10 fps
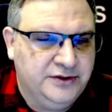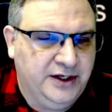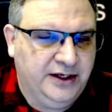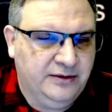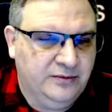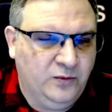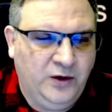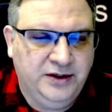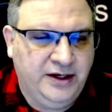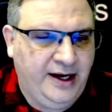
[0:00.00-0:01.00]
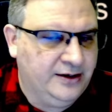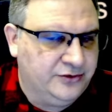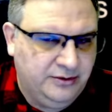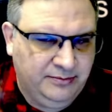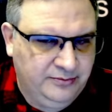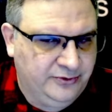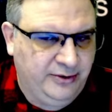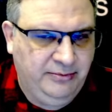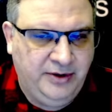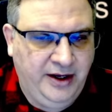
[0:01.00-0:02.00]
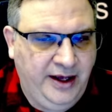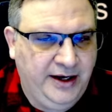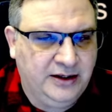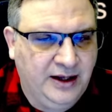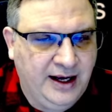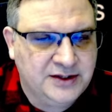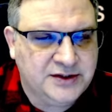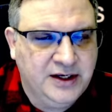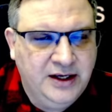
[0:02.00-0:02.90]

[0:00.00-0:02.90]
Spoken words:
They get one cantrip from any class.